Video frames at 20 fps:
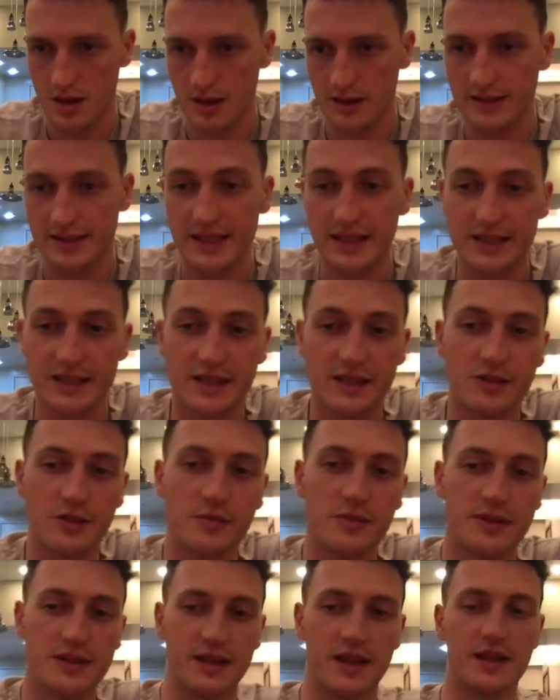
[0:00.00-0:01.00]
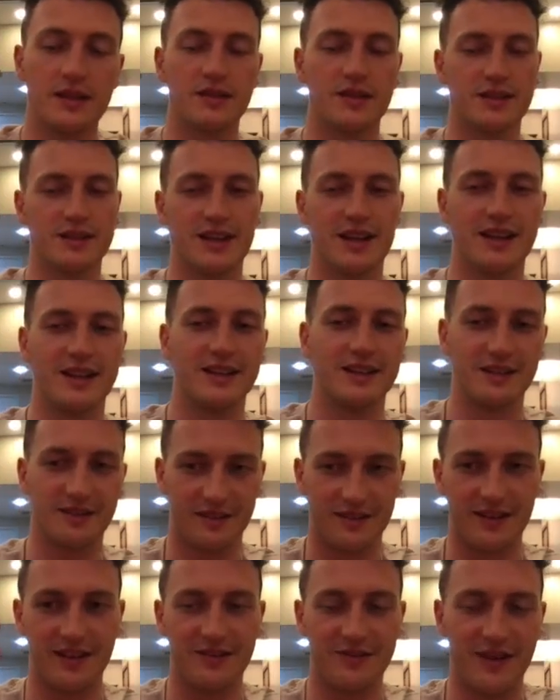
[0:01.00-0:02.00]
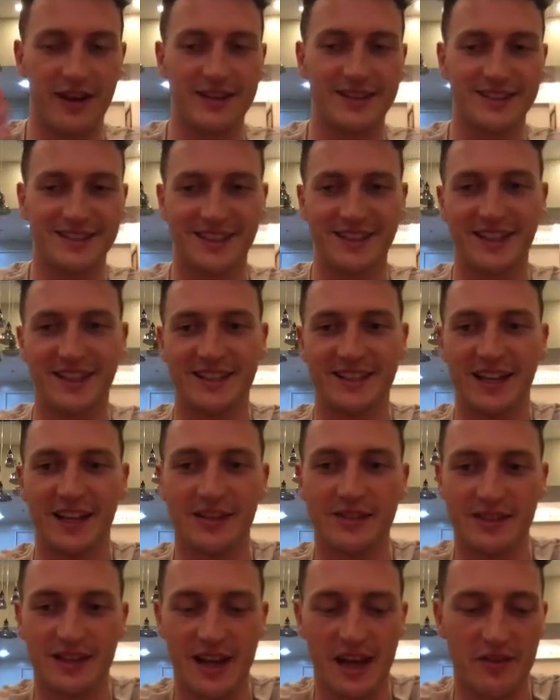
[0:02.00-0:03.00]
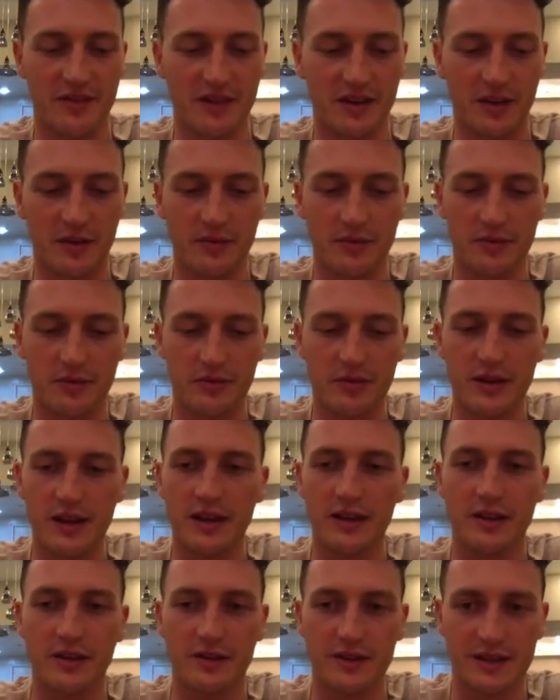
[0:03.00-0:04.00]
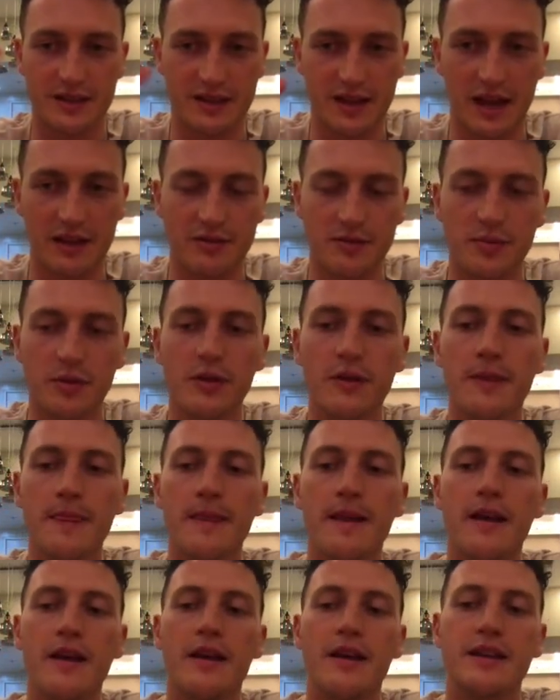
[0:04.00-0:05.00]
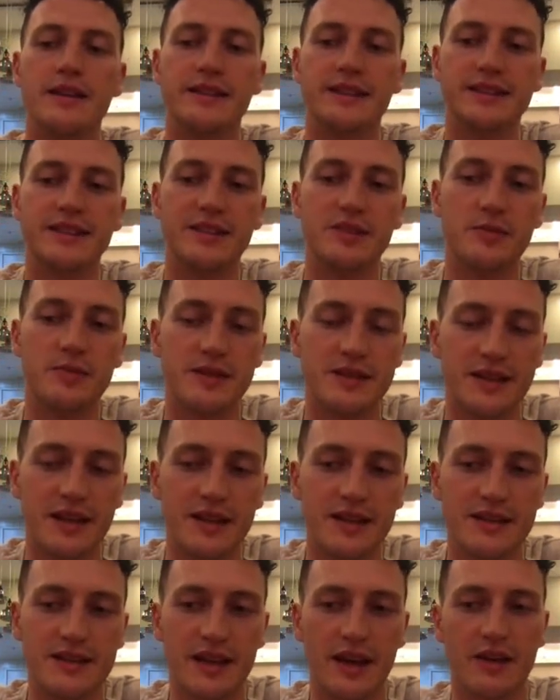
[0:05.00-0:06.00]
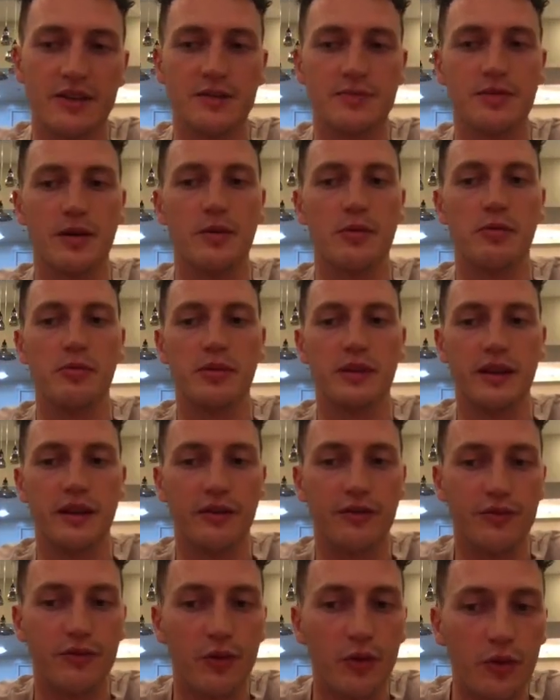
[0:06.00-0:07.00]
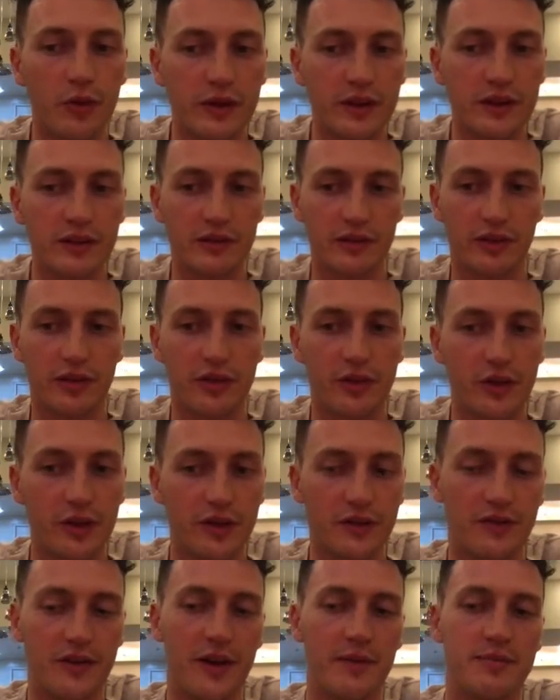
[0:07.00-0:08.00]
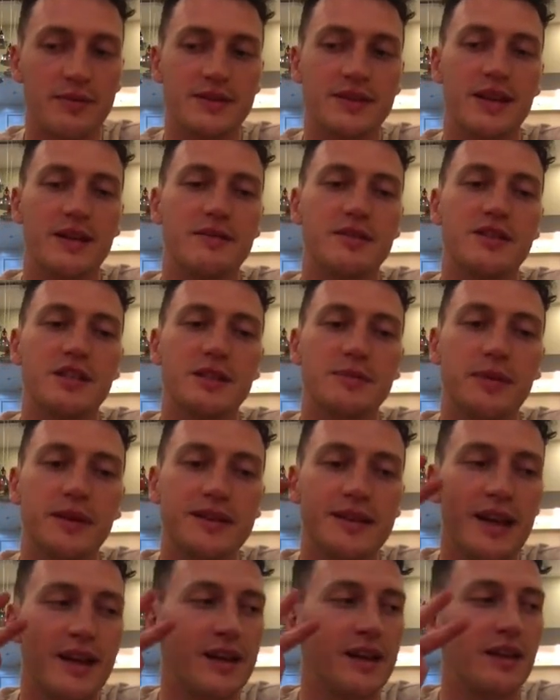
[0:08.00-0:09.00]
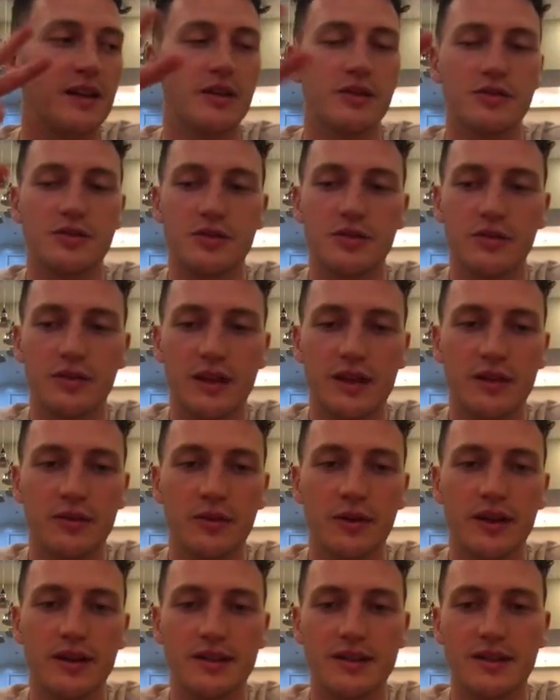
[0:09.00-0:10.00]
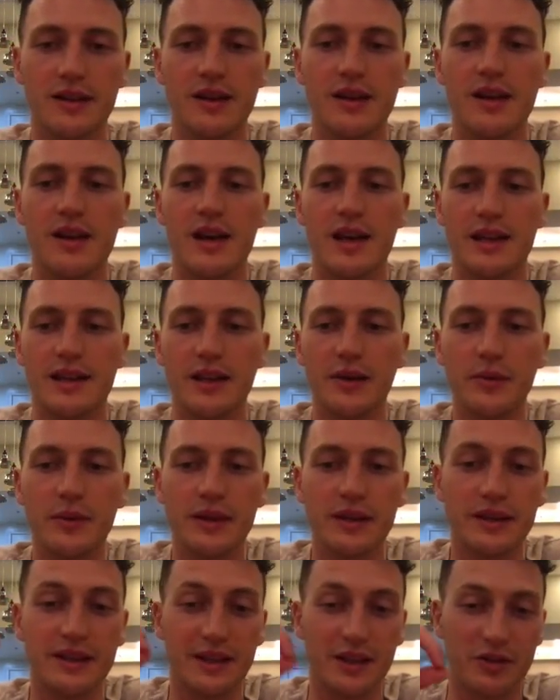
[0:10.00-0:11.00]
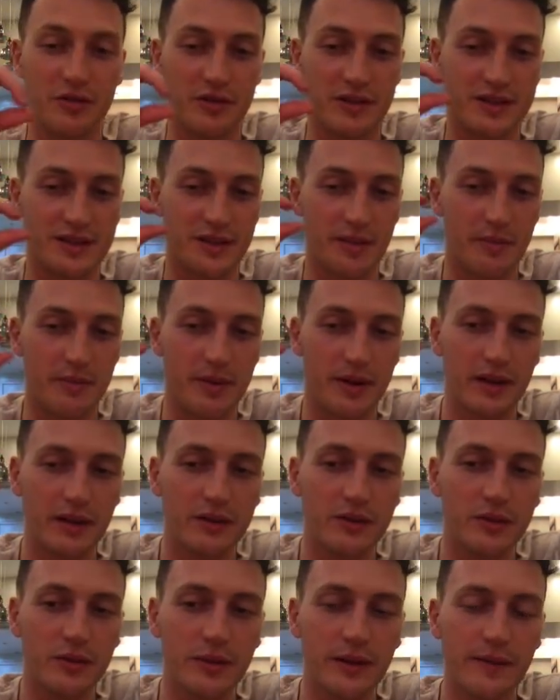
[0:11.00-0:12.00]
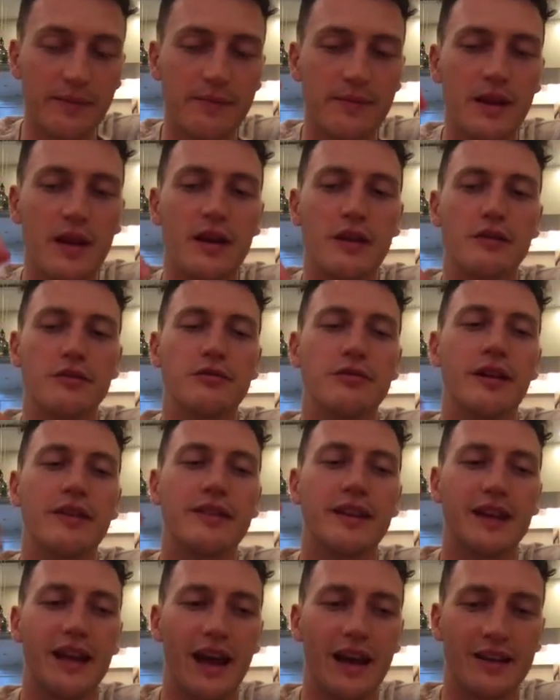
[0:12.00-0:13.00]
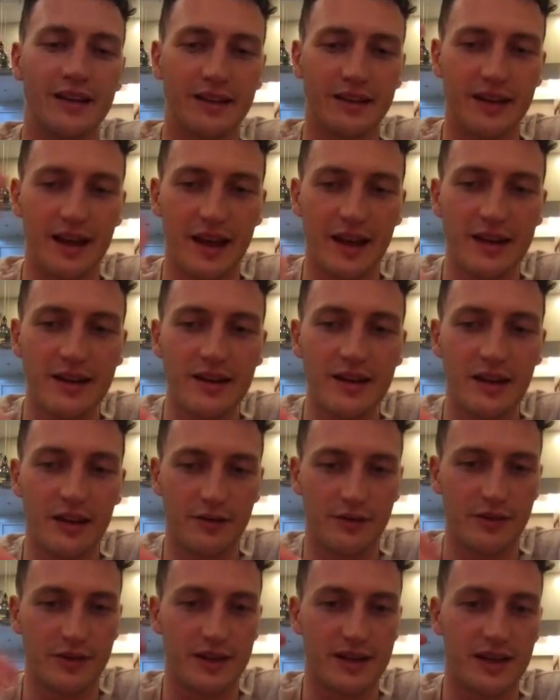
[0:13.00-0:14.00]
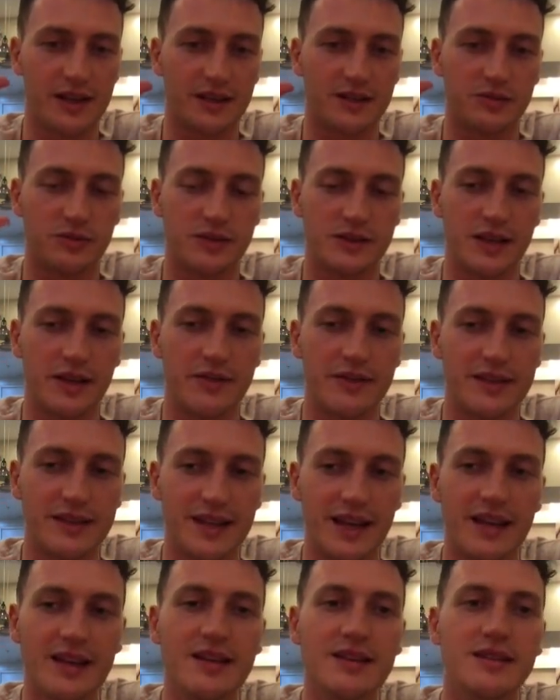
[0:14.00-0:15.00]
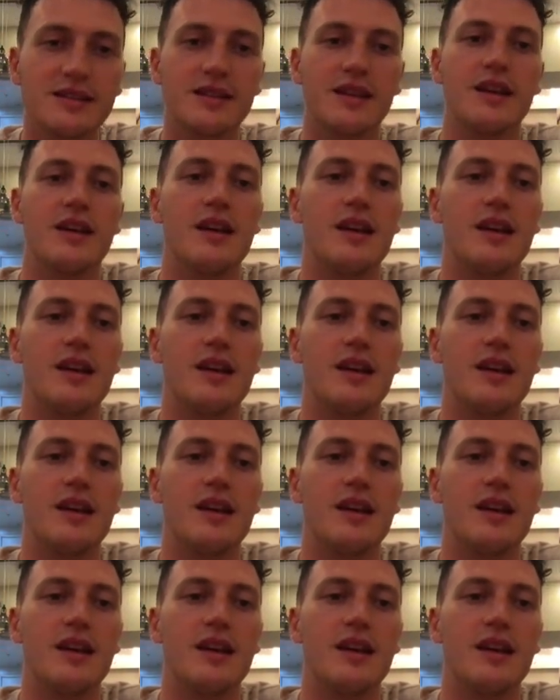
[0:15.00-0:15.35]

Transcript: 62%, because that factors in the sales that haven't come through yet on this ad report. 62% down to probably a 40 or a 35% just by taking out those 2 keywords. Then we can increase the bid a little bit, run that ad again for the next 7 days,